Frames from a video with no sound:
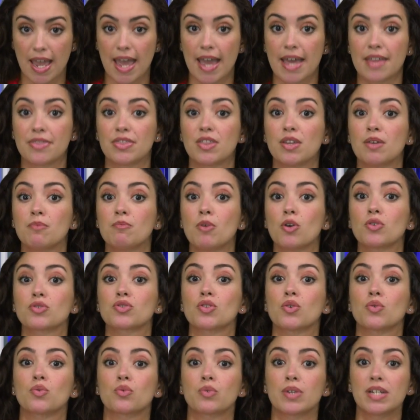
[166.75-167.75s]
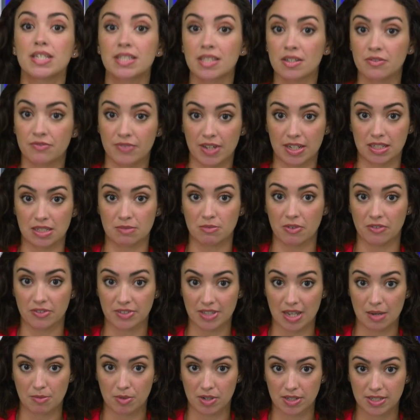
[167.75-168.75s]
And the most recent victim of a
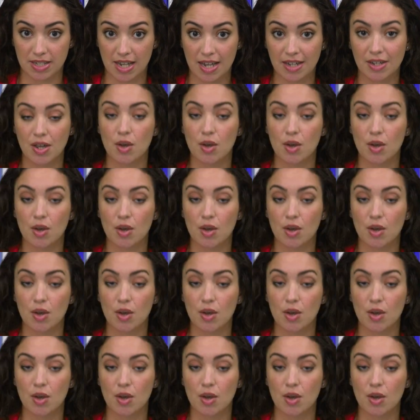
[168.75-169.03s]
cyber attack